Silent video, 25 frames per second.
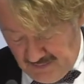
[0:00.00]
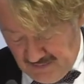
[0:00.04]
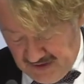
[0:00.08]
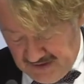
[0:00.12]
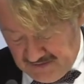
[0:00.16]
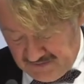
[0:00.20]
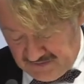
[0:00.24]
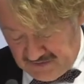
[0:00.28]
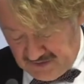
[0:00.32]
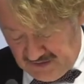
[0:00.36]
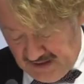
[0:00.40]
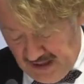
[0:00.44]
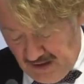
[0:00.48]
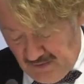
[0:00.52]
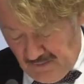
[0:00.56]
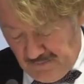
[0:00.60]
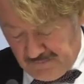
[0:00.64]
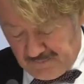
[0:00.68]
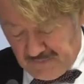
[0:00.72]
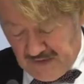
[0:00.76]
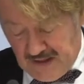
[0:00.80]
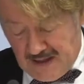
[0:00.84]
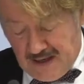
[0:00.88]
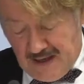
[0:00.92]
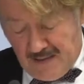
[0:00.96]
some minutes
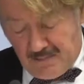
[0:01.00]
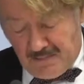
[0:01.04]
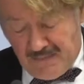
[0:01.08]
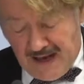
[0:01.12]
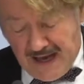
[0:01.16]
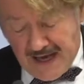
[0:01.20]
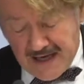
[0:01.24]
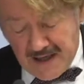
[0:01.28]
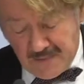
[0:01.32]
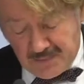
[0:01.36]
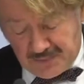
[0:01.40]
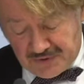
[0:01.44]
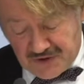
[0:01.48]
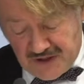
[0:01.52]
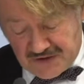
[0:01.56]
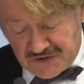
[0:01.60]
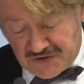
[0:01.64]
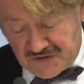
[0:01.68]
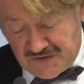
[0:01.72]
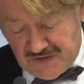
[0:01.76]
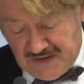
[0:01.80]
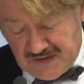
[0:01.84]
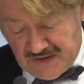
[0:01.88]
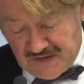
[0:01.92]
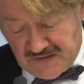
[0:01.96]
ago. My
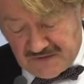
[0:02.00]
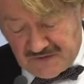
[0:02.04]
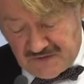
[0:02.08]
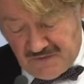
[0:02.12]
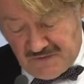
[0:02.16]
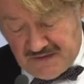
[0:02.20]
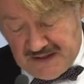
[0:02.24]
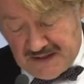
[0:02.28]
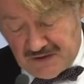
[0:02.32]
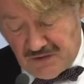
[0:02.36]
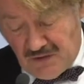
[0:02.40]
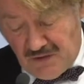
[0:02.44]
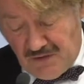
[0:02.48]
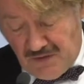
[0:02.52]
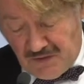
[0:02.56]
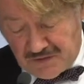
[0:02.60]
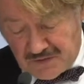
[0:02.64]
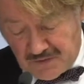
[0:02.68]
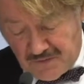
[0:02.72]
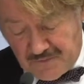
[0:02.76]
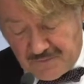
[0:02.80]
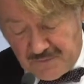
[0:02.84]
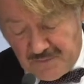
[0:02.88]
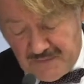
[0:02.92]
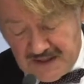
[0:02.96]
impression is that a
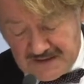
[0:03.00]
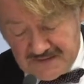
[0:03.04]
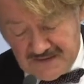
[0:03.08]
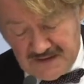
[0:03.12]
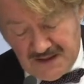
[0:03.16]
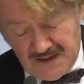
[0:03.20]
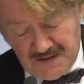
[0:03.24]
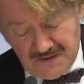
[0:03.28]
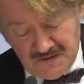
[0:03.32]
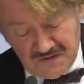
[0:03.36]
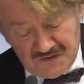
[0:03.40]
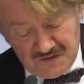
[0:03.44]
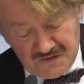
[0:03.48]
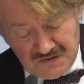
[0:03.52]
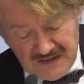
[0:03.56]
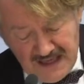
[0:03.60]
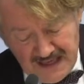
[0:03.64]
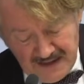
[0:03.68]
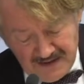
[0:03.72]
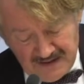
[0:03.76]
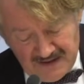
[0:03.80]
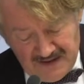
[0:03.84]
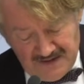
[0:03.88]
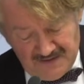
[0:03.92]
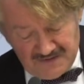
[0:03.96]
lot of
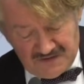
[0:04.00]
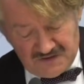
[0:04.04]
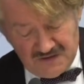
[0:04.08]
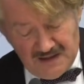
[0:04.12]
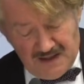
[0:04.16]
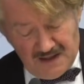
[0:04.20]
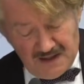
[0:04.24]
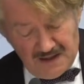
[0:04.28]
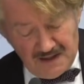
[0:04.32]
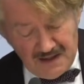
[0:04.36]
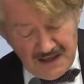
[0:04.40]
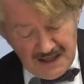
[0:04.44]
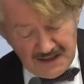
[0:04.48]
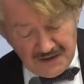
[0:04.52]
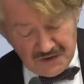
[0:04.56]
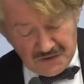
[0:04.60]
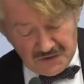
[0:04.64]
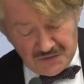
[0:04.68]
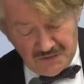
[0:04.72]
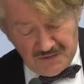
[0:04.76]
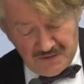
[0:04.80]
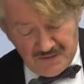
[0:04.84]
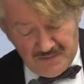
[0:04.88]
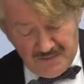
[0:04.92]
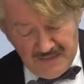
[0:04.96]
misunderstandings are
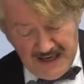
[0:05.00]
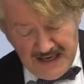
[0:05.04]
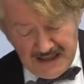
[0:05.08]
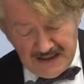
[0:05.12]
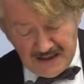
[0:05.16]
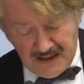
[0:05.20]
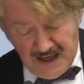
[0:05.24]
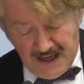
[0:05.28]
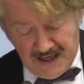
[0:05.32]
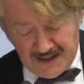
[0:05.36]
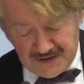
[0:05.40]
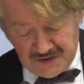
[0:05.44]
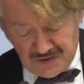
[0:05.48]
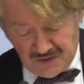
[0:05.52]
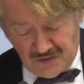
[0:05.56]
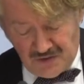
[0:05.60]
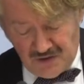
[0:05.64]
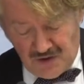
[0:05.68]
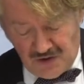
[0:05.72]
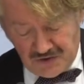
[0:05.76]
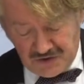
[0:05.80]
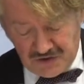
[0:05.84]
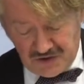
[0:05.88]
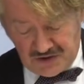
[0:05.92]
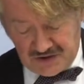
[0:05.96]
linked to the main
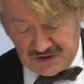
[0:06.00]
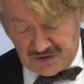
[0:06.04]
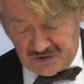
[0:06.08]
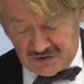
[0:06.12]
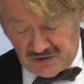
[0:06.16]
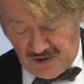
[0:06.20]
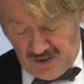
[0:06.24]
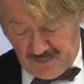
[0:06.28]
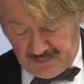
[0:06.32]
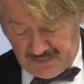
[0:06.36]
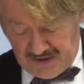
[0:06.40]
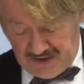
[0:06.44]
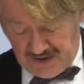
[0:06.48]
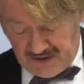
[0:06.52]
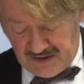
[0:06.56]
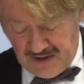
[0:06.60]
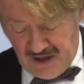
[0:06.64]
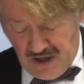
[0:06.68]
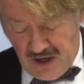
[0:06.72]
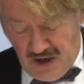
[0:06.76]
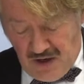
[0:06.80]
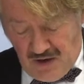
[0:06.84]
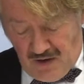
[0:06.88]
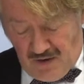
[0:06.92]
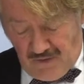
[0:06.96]
ideological
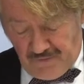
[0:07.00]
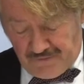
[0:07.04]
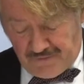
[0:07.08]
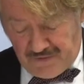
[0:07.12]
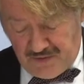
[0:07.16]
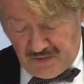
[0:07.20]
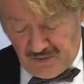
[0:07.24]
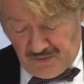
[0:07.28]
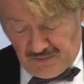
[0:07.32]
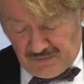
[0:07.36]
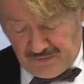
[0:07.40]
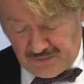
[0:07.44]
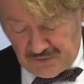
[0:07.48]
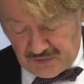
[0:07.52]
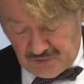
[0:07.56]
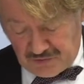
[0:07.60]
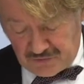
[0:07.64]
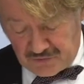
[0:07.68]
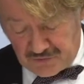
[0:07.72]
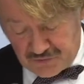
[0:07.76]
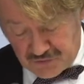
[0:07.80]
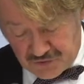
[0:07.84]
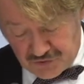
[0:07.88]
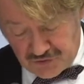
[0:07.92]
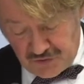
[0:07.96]
topic of the
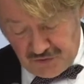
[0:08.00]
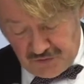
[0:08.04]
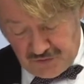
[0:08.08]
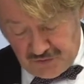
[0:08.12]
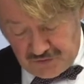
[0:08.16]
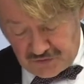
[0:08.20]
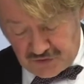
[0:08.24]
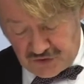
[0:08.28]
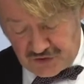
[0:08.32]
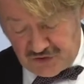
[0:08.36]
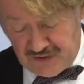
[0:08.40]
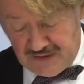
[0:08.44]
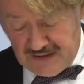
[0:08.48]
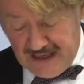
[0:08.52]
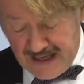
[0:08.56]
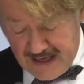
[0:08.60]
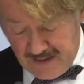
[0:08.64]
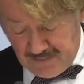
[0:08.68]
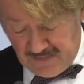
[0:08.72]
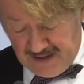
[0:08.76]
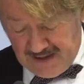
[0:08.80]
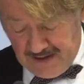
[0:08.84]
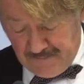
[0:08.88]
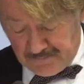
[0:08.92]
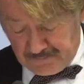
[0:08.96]
Orthodox Church,
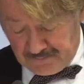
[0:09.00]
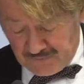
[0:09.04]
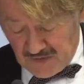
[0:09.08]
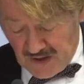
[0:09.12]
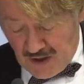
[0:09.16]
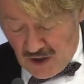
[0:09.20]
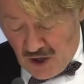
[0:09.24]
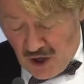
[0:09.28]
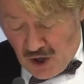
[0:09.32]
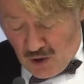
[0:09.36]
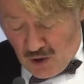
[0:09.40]
namely,